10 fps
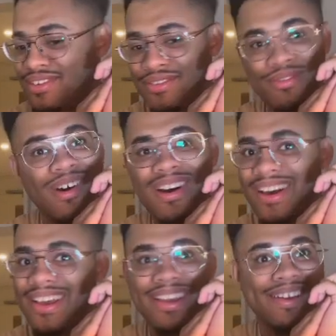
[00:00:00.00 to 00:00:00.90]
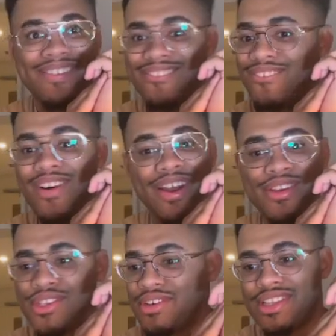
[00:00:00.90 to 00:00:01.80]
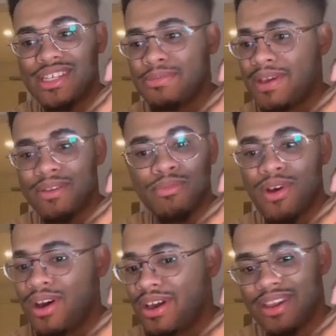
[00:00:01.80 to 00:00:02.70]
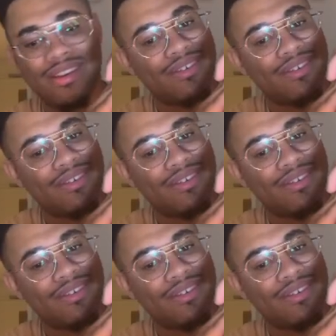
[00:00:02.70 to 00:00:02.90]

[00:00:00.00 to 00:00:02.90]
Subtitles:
Why? Why are you doing this, man? Why?